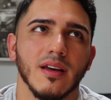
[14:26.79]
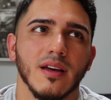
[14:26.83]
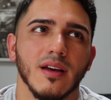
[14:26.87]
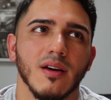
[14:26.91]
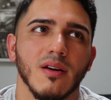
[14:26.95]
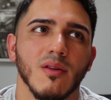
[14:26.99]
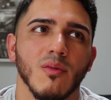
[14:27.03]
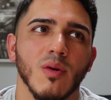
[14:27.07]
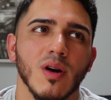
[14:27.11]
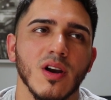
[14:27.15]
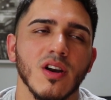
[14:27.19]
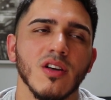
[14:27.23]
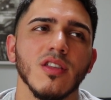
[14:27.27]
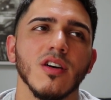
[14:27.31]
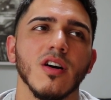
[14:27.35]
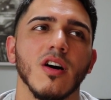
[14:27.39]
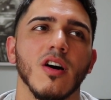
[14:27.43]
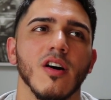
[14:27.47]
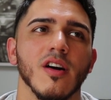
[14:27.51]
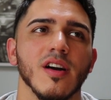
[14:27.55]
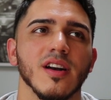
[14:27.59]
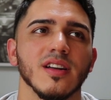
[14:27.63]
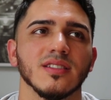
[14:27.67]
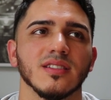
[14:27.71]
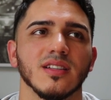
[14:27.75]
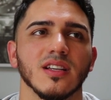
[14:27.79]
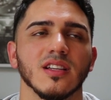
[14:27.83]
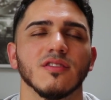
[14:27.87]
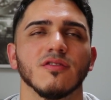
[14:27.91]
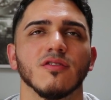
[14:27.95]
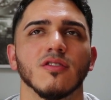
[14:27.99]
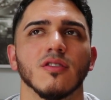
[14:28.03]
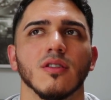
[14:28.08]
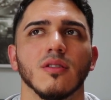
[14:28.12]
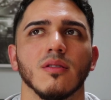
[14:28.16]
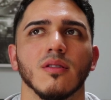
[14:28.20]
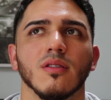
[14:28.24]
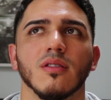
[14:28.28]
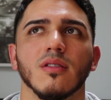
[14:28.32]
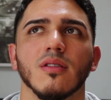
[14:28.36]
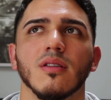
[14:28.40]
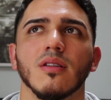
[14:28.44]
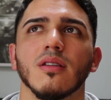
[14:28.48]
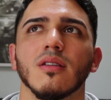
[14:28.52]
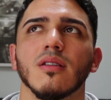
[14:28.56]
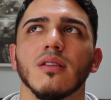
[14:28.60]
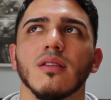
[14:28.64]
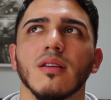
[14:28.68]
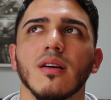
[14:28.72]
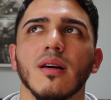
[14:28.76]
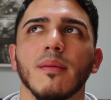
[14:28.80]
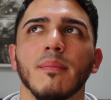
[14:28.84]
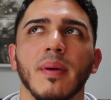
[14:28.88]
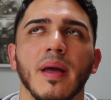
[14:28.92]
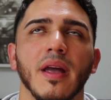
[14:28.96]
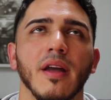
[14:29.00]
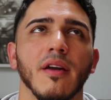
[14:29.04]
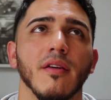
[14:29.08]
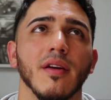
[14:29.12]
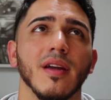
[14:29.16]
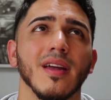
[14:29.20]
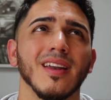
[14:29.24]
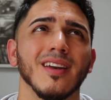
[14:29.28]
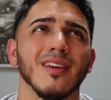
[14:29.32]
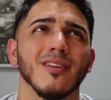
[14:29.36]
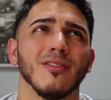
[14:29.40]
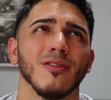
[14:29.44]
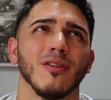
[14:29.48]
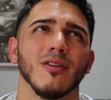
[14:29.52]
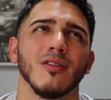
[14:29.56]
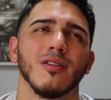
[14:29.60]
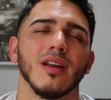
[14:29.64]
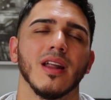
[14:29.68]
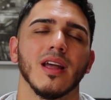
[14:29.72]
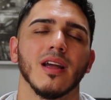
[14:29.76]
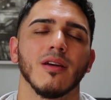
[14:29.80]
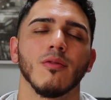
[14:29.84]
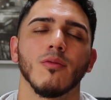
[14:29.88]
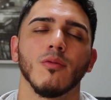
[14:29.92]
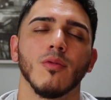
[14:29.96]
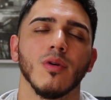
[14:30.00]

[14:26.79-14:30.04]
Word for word: one of the hardest things for a parent or like